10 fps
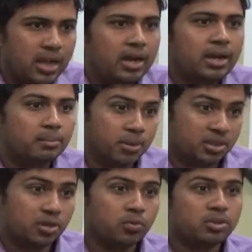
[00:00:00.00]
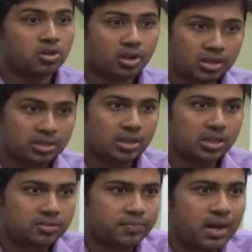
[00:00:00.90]
and a person who is not
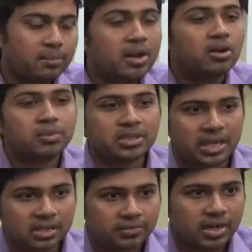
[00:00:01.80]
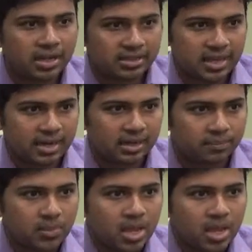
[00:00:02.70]
dissatisfied may not be satisfied exactly.